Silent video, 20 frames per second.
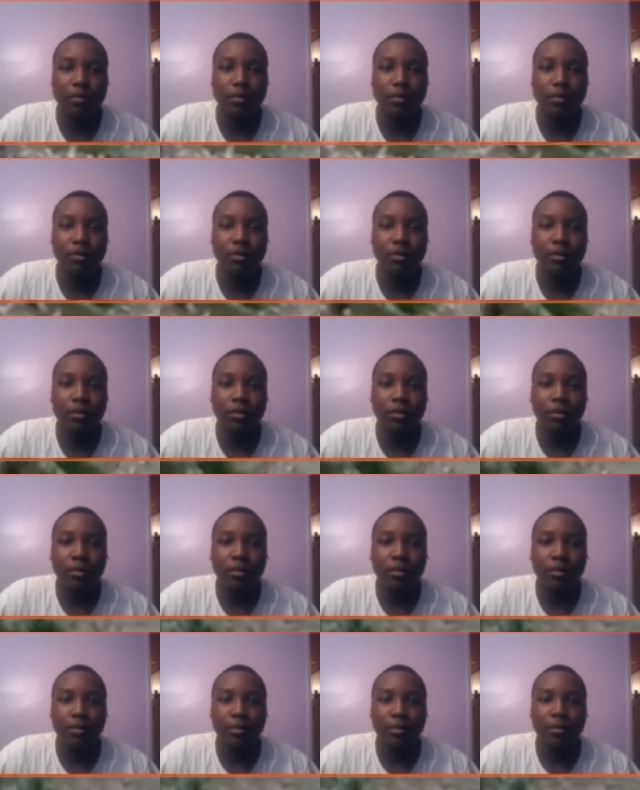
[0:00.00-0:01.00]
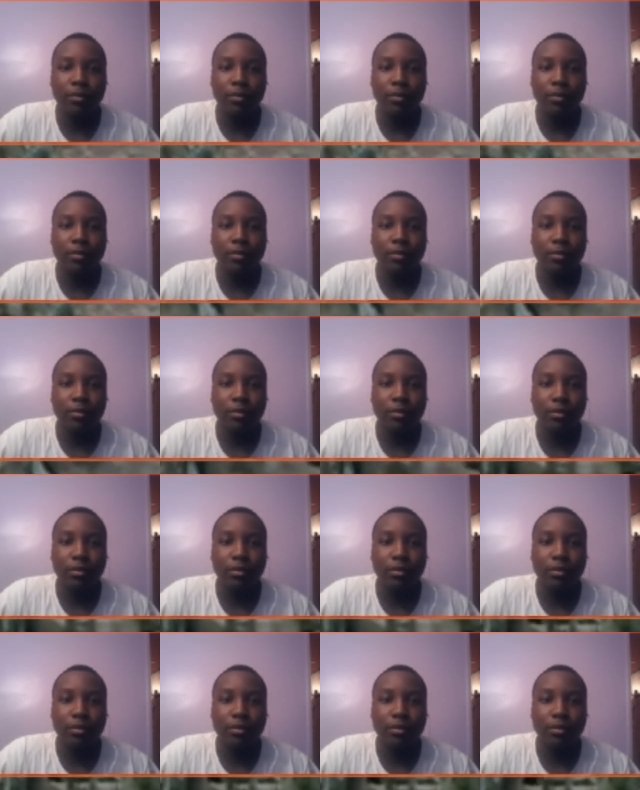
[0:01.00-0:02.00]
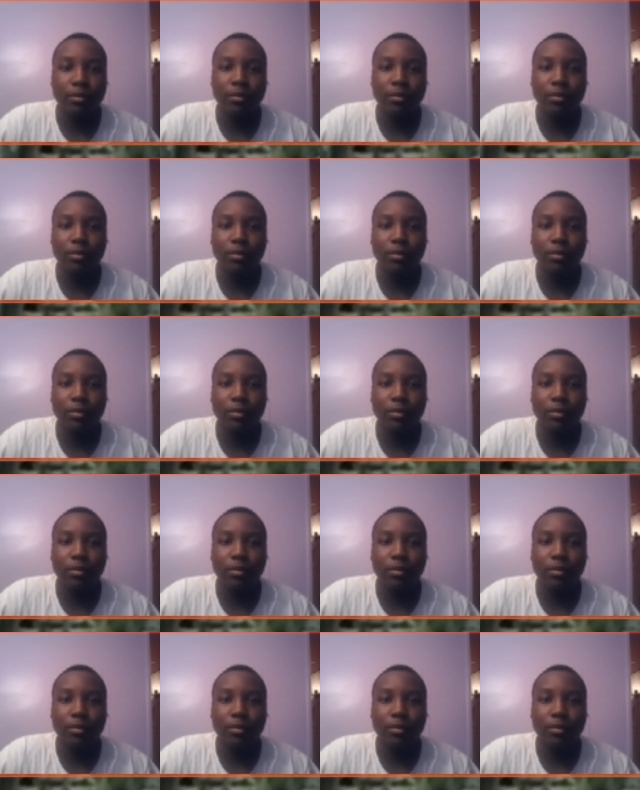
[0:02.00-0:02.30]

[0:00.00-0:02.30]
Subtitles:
Nothing is said.